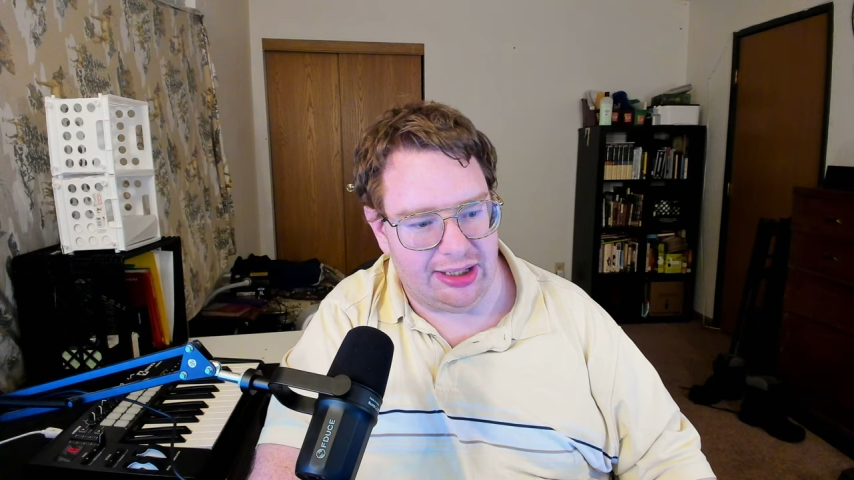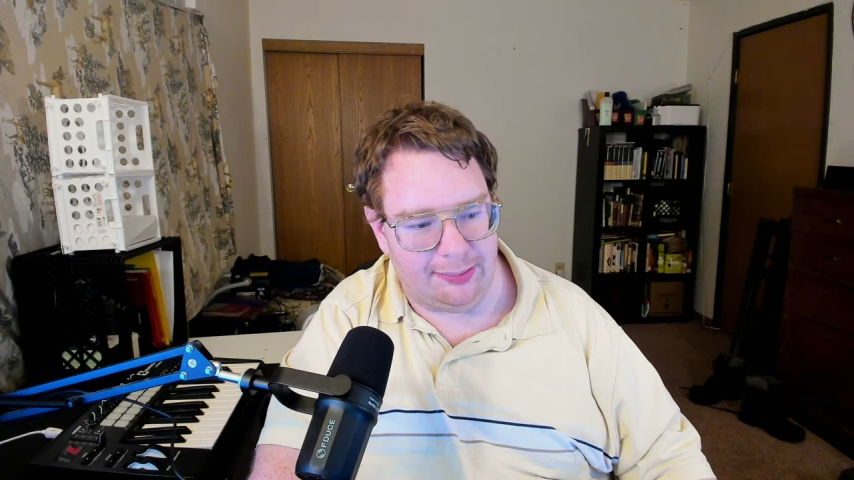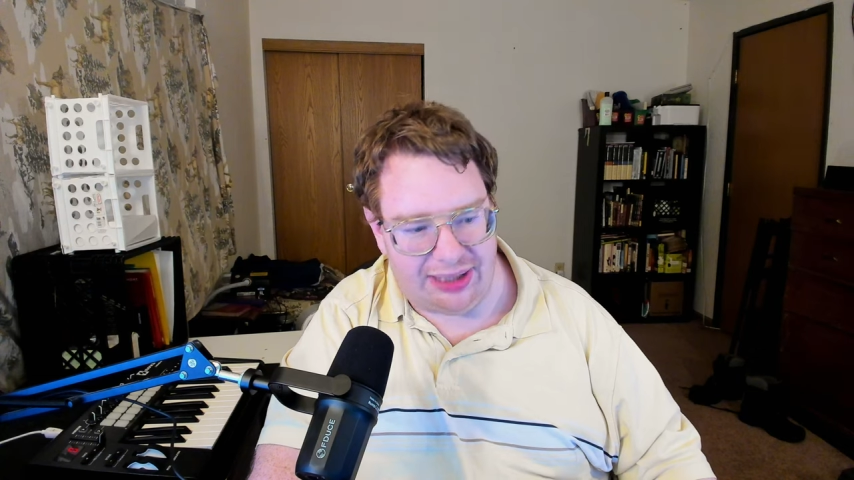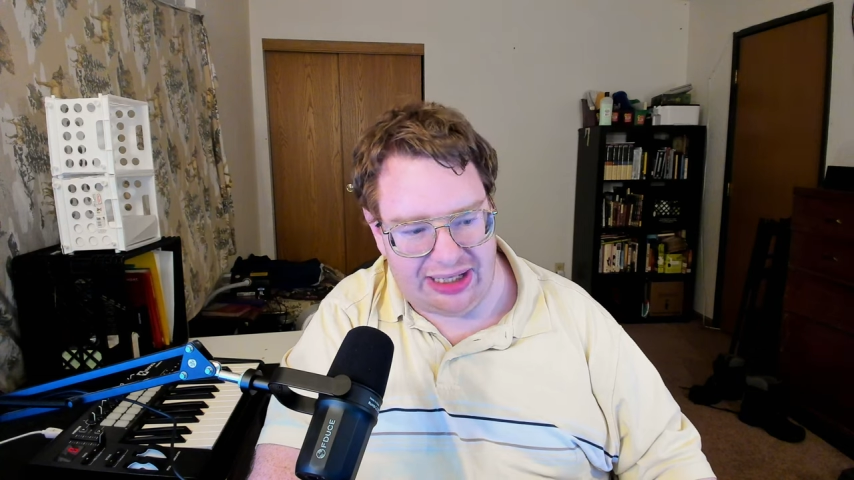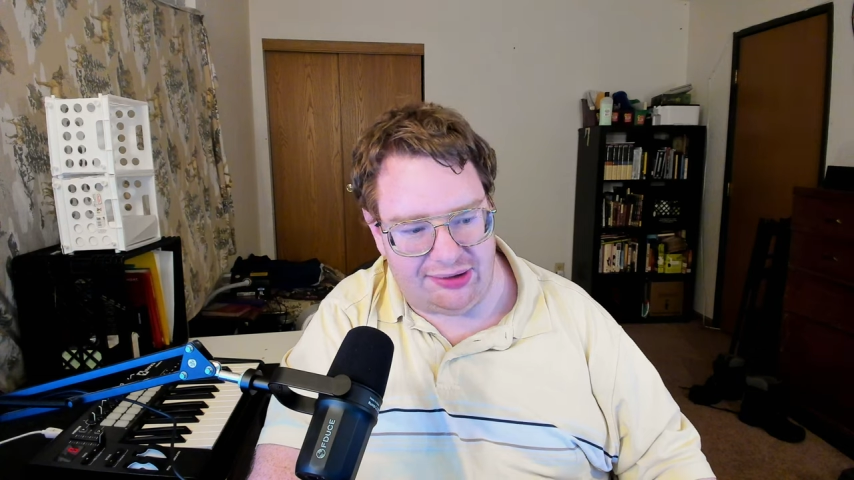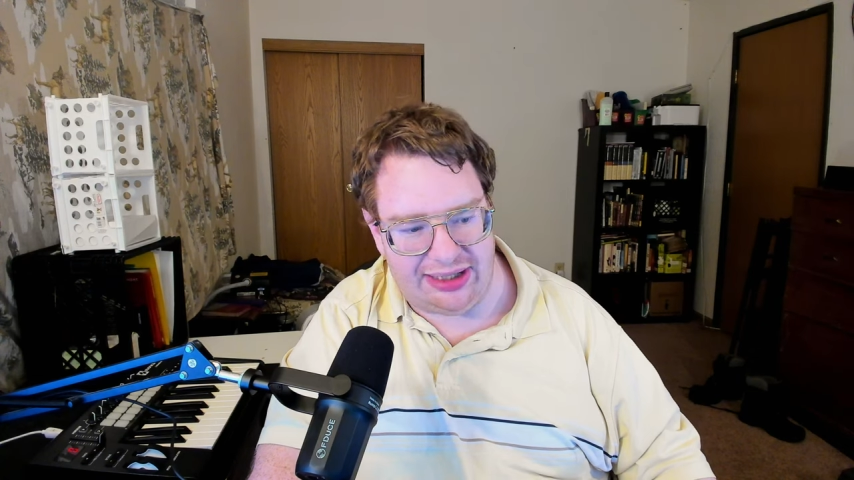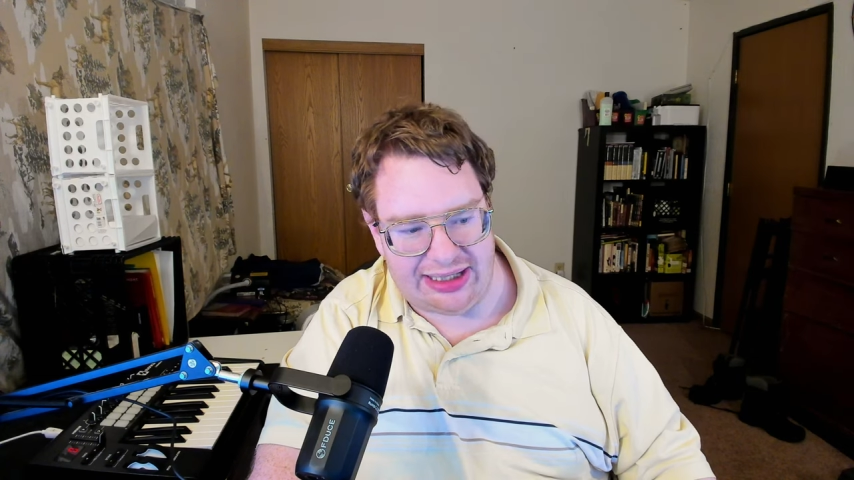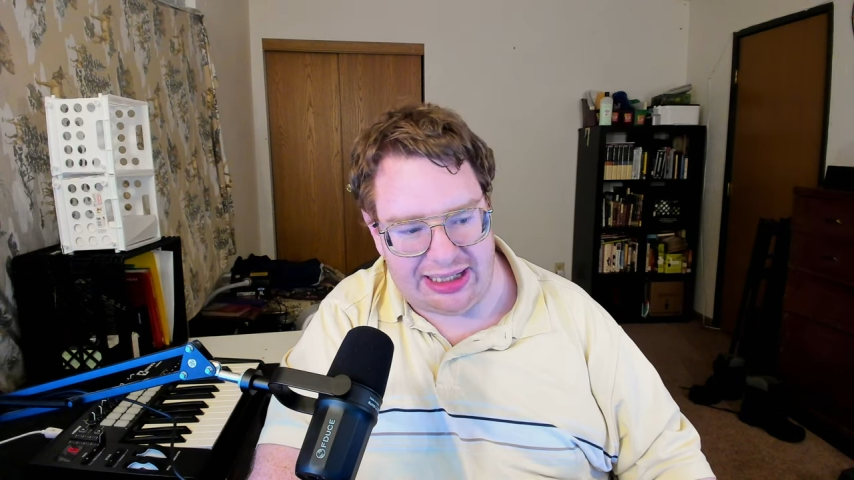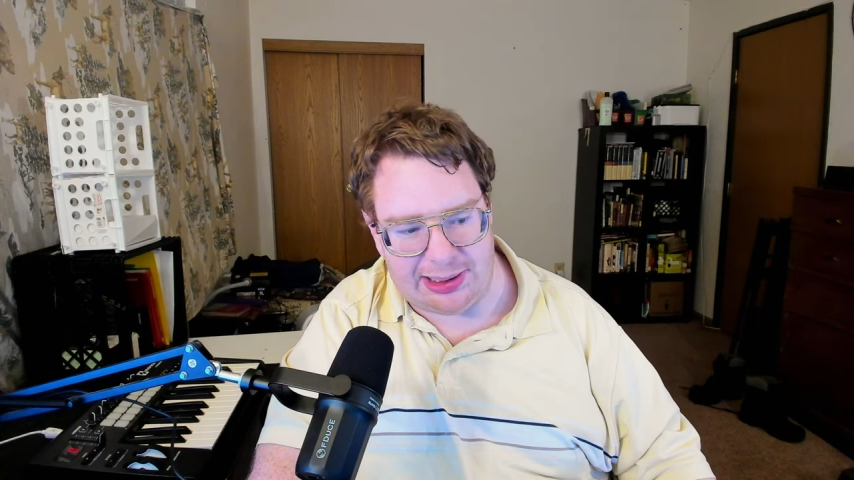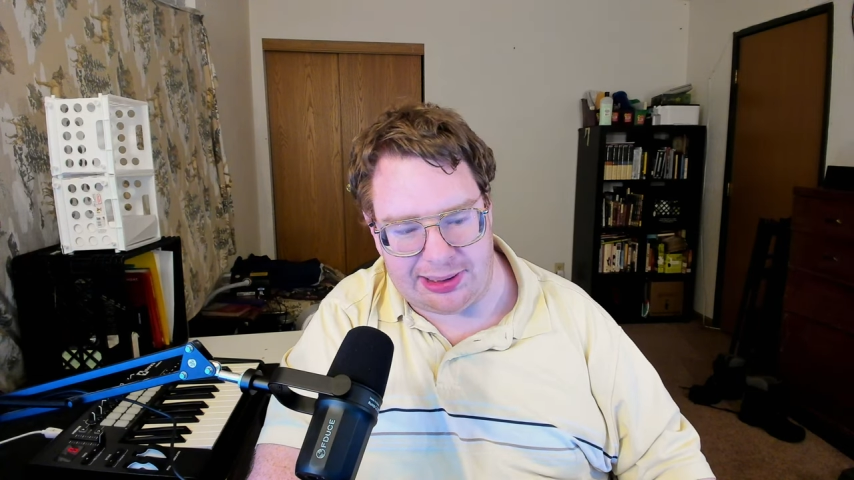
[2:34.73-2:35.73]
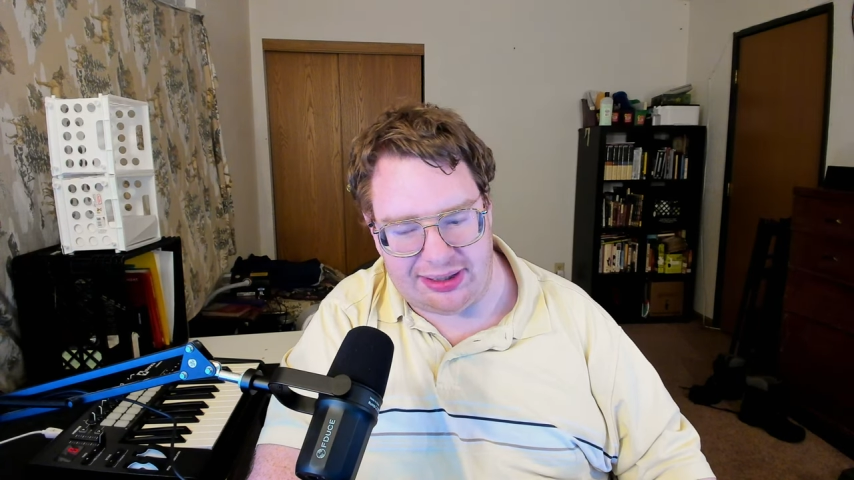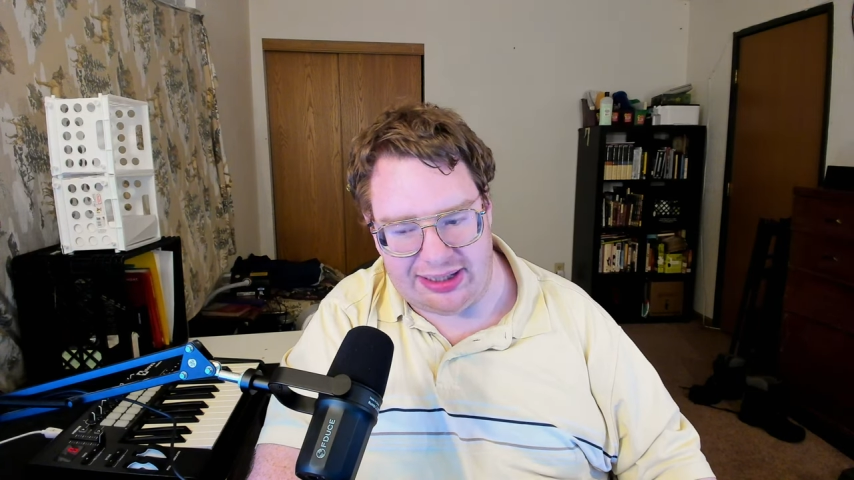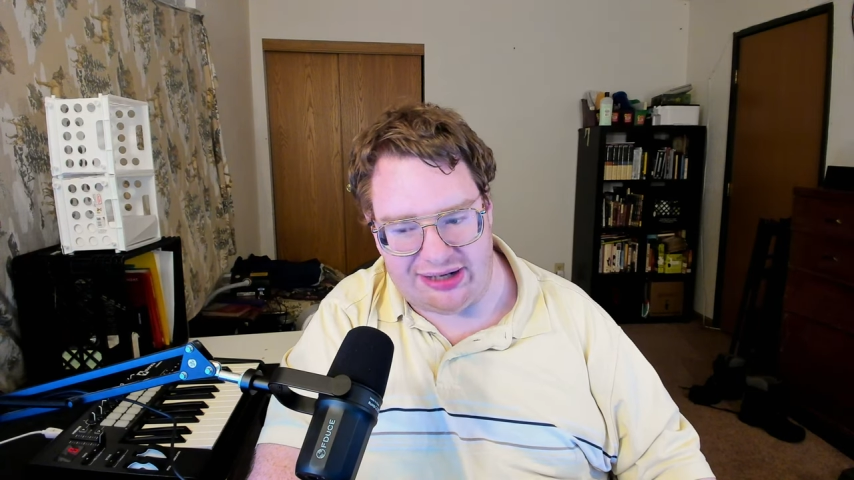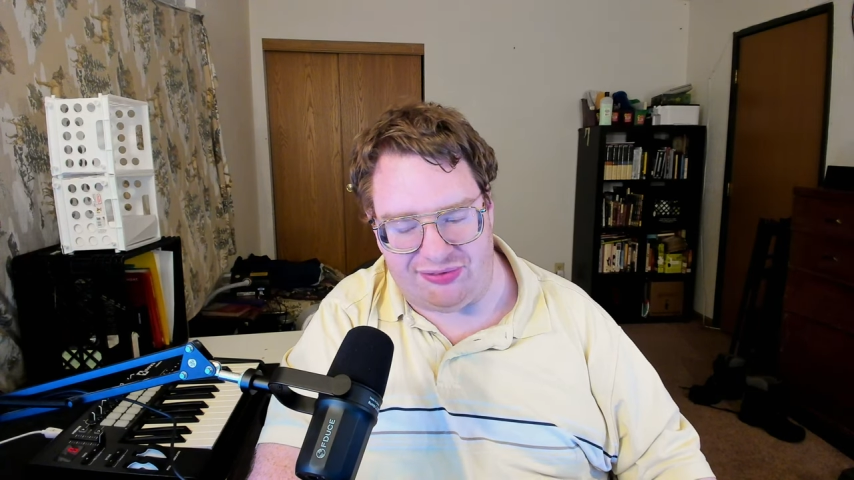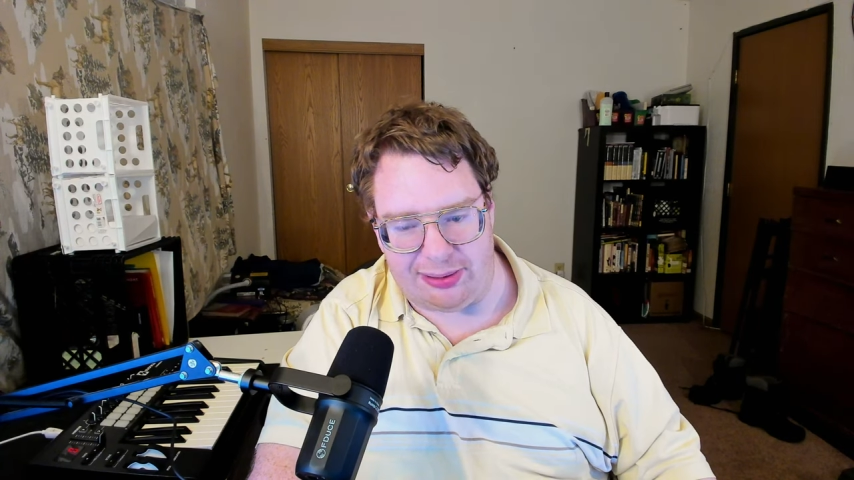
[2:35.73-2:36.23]
mainly thanks to the
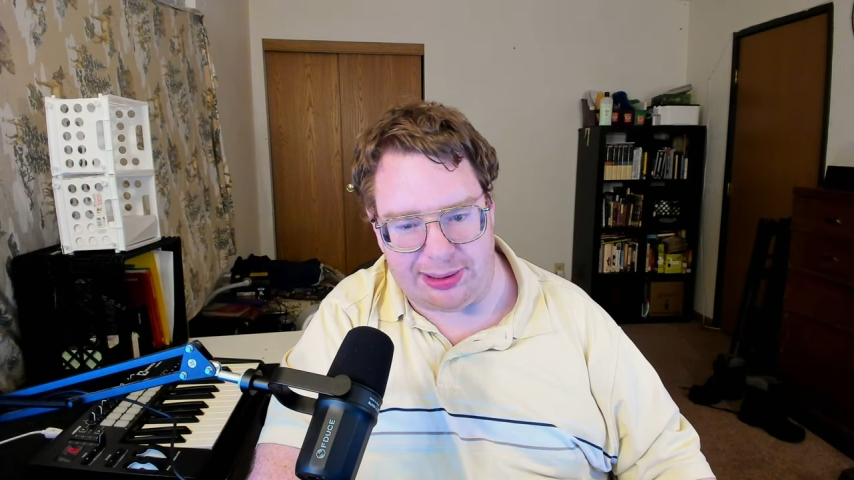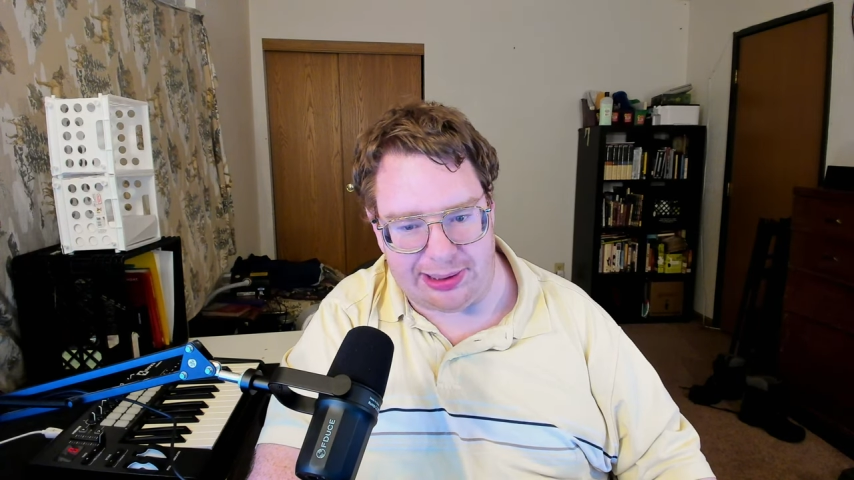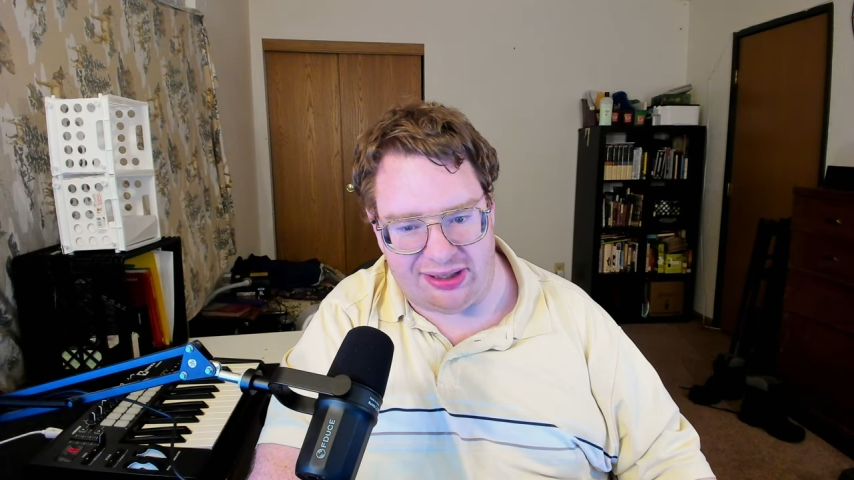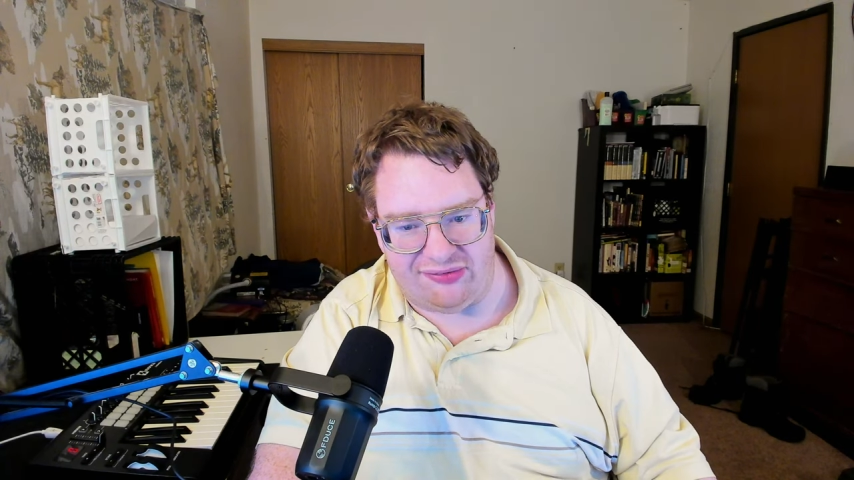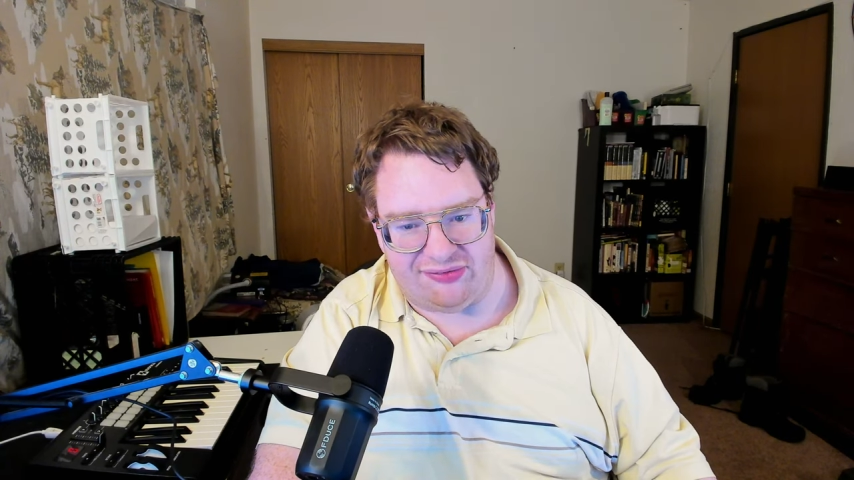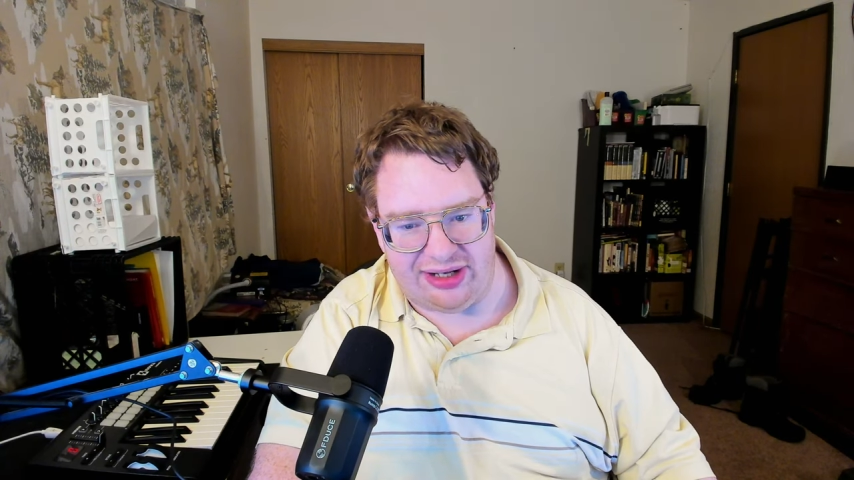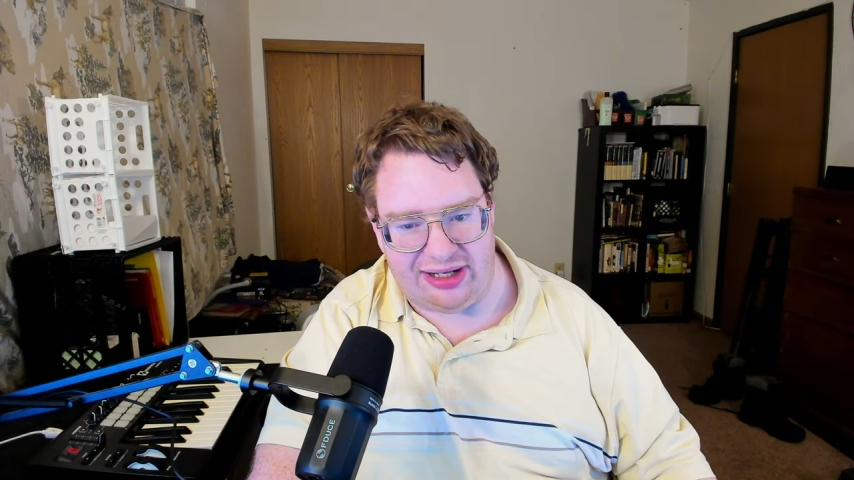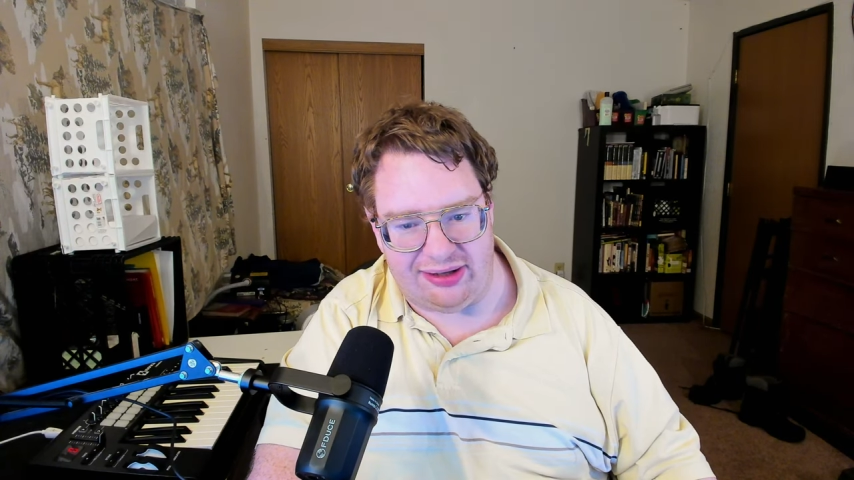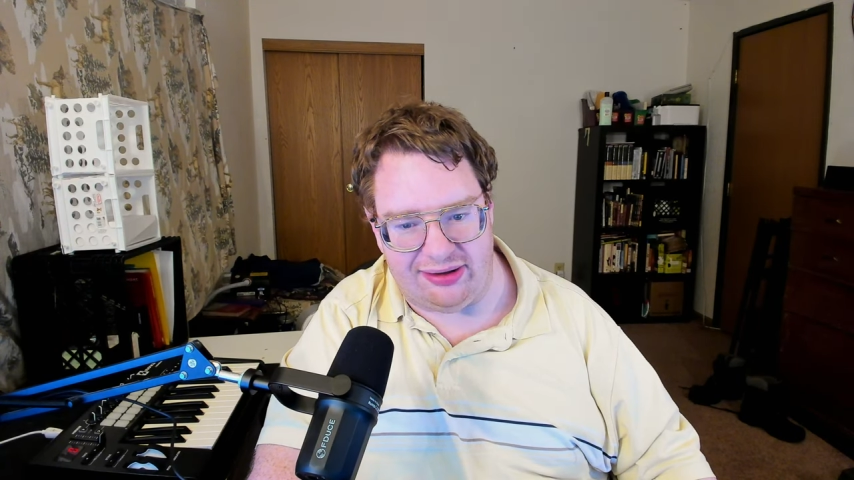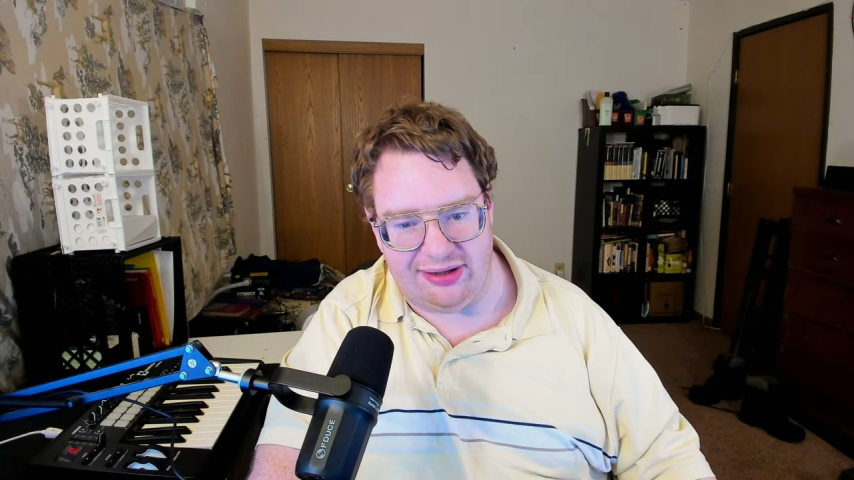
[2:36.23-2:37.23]
efforts of a